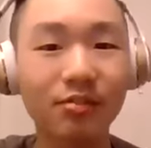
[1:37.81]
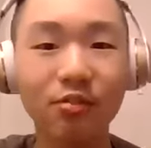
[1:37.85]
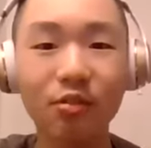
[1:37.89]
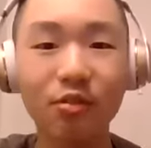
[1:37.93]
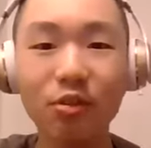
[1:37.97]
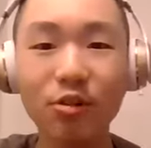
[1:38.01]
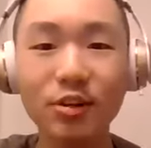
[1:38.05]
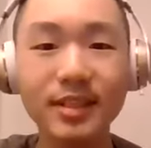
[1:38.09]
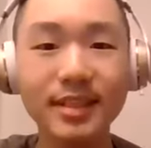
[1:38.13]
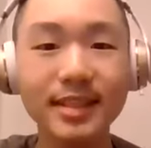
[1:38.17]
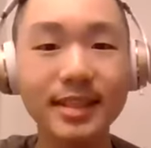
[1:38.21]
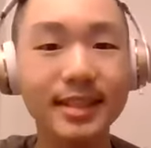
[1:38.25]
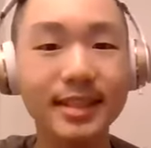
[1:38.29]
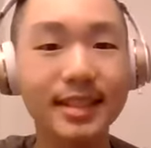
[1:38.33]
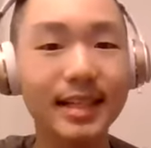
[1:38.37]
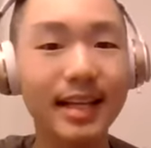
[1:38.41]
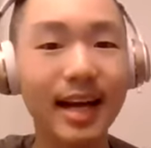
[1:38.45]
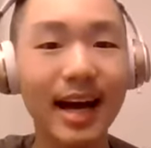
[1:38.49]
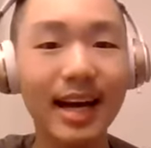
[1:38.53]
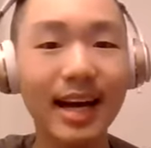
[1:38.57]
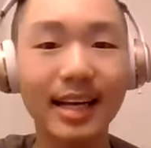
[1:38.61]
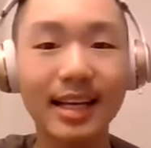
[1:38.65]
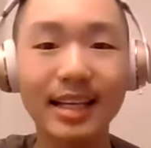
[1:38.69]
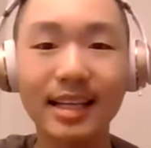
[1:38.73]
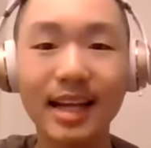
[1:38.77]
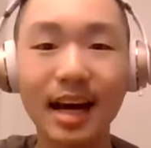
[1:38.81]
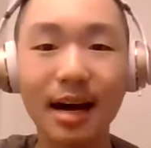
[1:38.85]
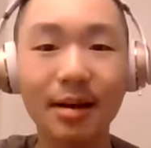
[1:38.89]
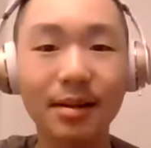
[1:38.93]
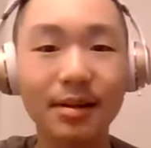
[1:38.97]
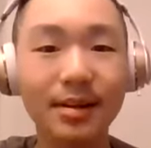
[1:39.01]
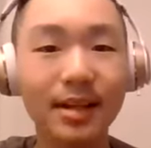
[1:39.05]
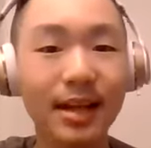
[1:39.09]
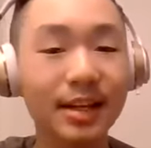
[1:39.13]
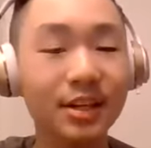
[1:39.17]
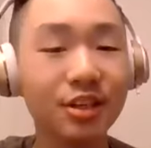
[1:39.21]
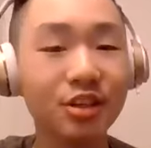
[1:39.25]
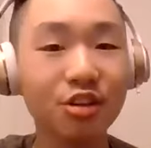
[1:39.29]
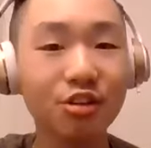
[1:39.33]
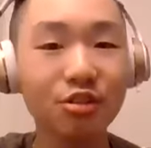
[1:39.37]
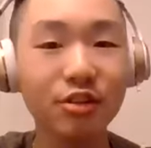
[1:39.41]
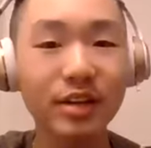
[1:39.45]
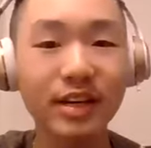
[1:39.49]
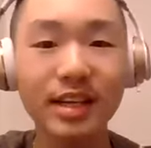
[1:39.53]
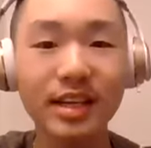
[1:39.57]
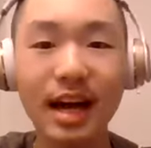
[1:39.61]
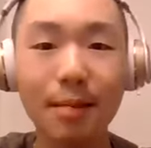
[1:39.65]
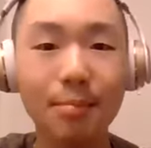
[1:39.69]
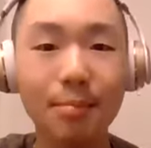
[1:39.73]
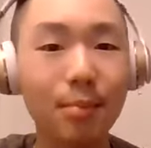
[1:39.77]
Forces that I cannot, that you
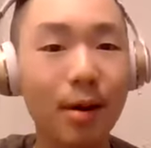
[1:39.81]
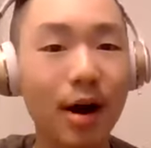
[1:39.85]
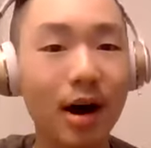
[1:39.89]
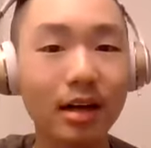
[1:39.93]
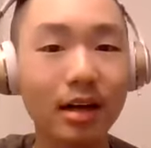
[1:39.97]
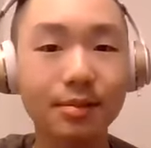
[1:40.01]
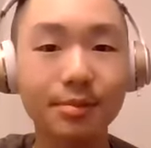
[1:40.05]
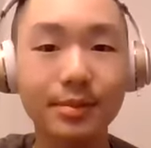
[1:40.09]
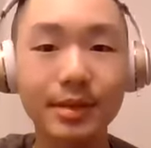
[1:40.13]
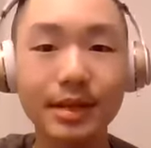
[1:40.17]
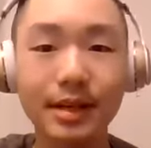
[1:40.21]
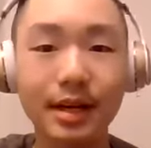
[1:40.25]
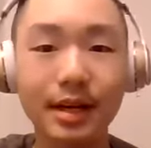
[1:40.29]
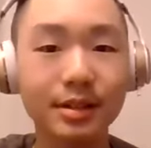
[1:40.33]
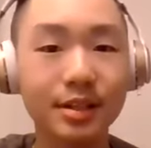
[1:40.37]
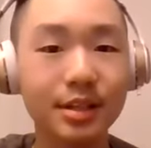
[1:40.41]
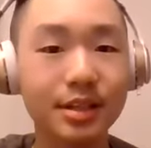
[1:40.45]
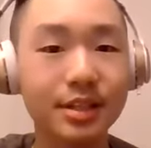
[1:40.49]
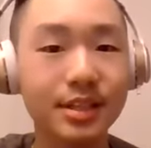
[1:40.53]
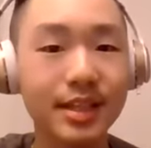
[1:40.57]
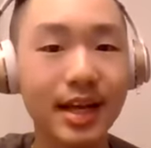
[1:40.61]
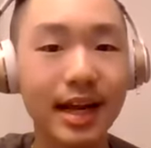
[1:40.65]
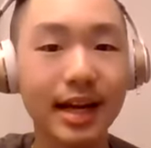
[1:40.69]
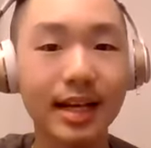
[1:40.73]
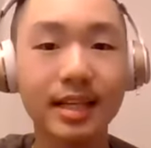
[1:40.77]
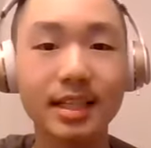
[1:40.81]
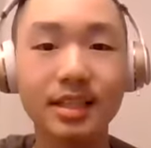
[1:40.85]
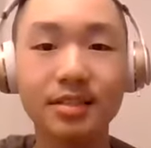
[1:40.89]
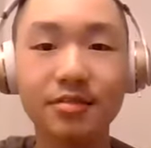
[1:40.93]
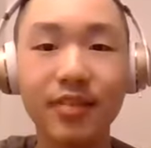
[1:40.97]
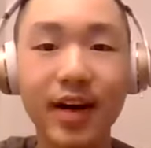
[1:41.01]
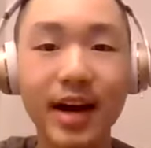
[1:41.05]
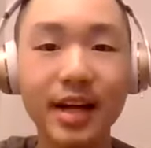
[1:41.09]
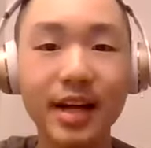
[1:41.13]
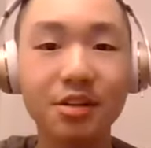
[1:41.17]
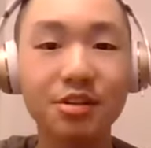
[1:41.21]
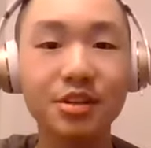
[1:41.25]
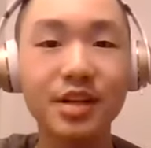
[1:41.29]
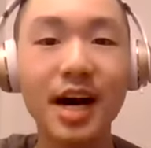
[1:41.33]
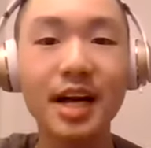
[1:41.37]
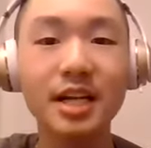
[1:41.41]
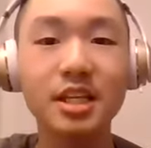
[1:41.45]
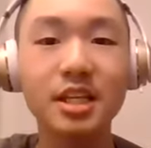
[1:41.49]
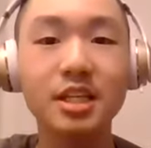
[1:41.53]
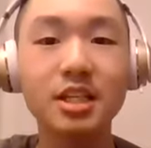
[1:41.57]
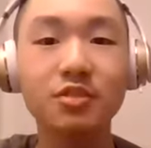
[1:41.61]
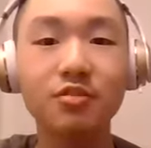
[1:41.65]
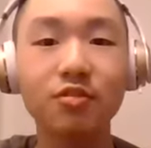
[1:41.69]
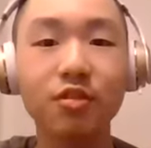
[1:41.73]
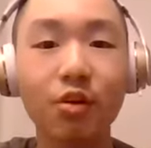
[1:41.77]
cannot possibly understand. And it's vital not
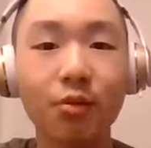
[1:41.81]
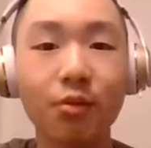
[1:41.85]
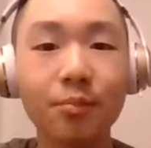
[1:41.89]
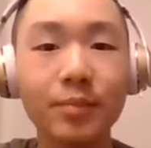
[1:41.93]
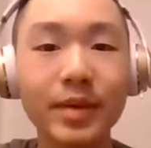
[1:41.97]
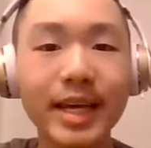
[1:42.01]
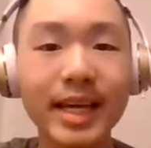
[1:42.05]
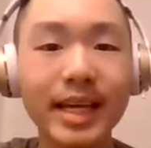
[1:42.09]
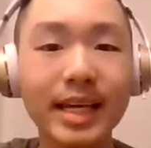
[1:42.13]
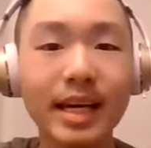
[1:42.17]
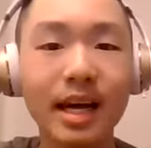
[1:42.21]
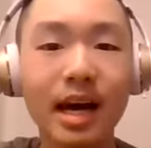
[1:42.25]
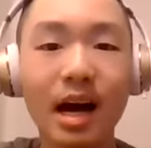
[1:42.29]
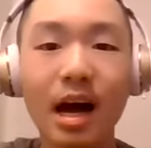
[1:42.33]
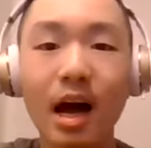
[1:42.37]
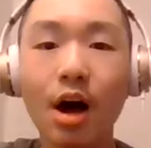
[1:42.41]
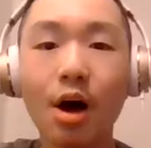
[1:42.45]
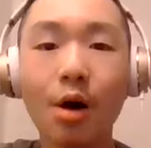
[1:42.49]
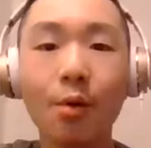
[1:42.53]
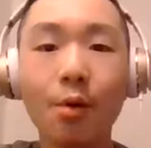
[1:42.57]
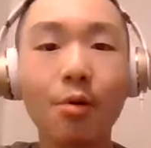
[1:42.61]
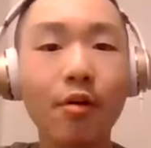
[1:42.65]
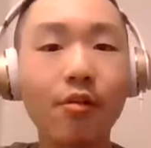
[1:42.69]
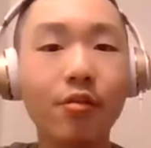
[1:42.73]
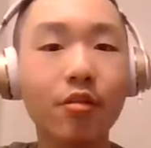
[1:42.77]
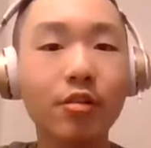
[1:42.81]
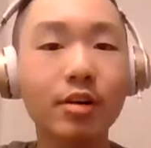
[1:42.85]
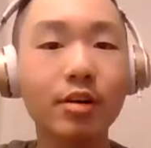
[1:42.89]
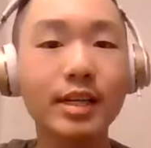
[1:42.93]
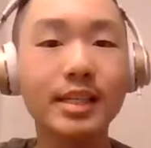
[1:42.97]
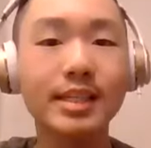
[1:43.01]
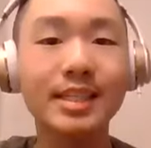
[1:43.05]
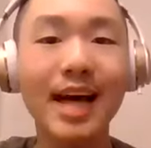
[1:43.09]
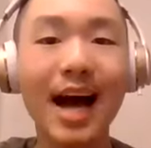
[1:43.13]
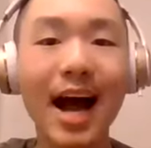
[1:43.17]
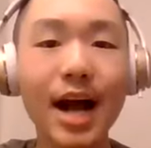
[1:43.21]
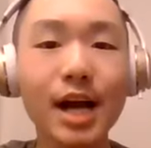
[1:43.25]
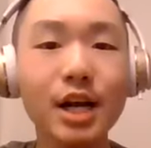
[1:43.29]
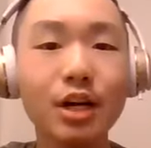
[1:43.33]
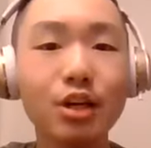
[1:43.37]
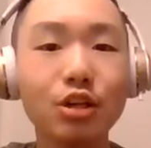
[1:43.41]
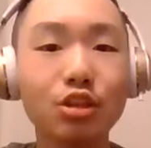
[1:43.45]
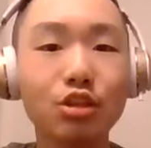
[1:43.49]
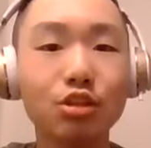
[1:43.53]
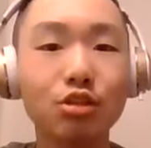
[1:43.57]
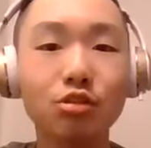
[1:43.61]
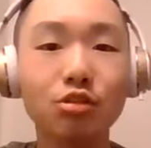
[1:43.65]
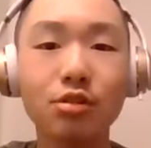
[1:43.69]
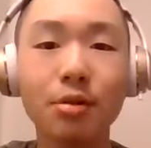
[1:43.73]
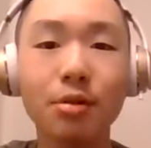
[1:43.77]
just for me, but for an entire
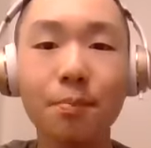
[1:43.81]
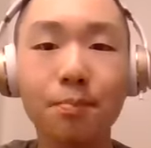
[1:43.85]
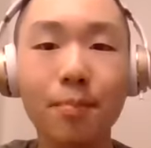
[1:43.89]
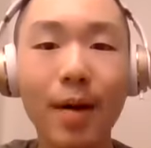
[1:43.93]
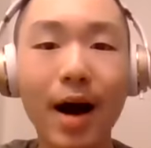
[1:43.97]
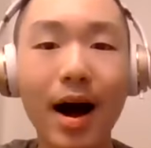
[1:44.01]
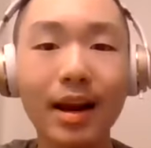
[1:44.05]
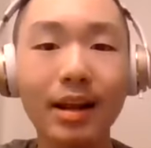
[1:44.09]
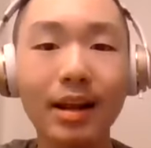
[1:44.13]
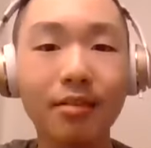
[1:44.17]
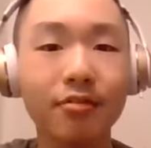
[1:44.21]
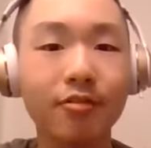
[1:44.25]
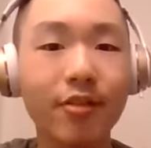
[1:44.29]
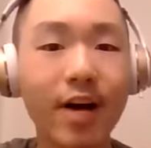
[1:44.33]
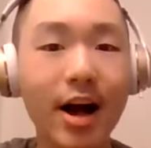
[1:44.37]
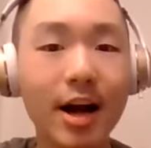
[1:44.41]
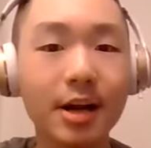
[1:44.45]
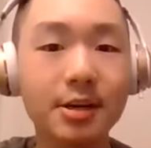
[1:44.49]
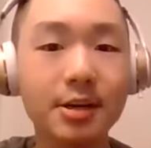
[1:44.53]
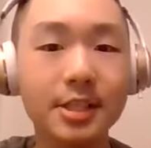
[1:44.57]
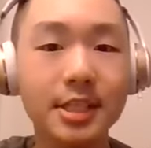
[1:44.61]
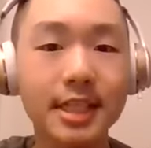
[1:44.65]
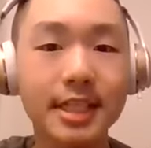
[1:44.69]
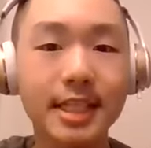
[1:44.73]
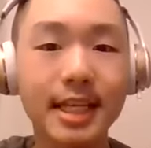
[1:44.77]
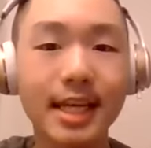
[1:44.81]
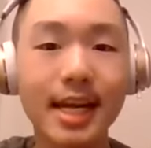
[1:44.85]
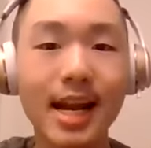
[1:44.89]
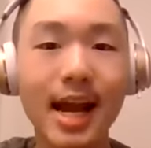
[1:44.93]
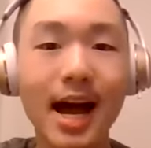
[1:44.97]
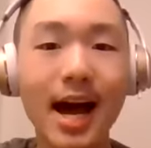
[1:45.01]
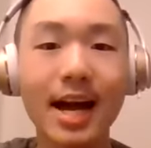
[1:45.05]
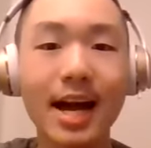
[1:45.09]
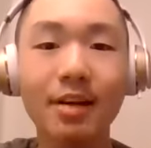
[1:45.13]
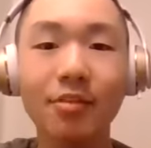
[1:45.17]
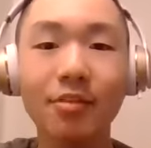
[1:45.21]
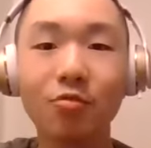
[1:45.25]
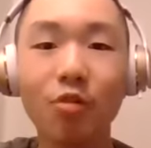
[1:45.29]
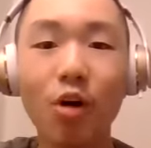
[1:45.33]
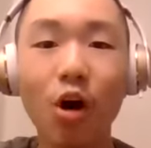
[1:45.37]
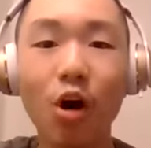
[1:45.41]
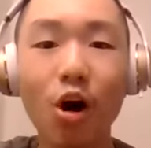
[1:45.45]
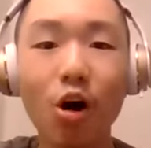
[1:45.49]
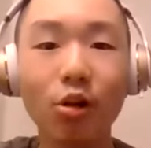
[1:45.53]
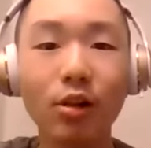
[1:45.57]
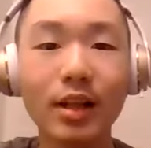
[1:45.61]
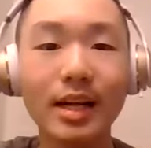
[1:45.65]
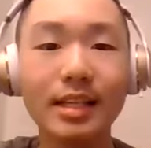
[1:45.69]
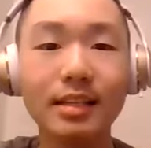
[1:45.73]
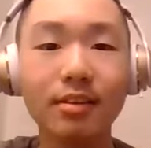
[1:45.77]
student body and faculty that I
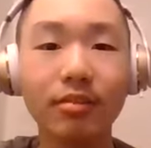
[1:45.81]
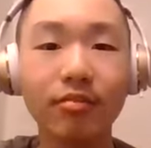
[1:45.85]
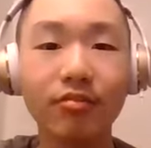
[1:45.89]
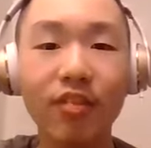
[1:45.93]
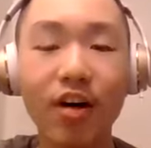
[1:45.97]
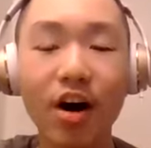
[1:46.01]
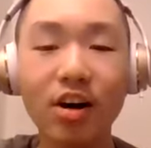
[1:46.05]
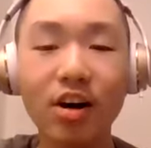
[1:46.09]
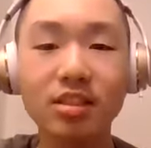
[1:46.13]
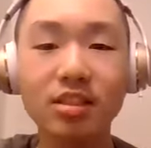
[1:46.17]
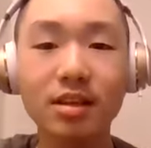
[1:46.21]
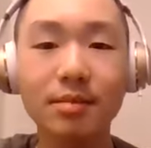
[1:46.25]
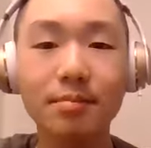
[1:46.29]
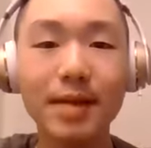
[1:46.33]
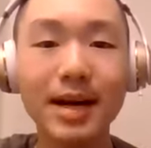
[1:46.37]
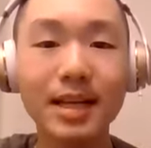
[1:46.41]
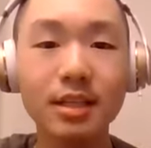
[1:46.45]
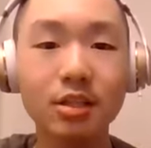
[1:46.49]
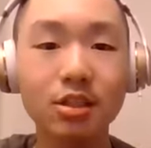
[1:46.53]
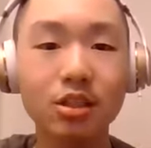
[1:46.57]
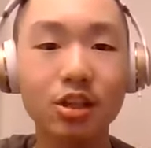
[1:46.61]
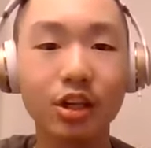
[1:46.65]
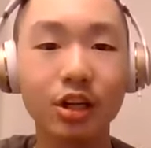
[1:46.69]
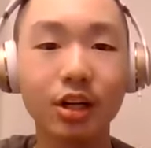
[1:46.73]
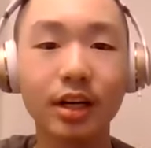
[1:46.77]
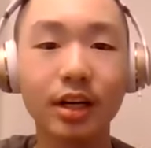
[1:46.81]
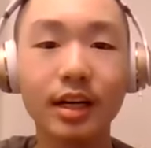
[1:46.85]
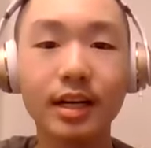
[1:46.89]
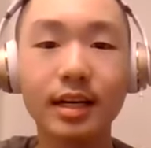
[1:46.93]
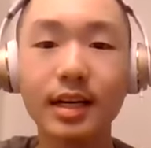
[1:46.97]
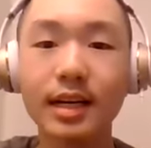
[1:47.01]
enroll in the fall semester.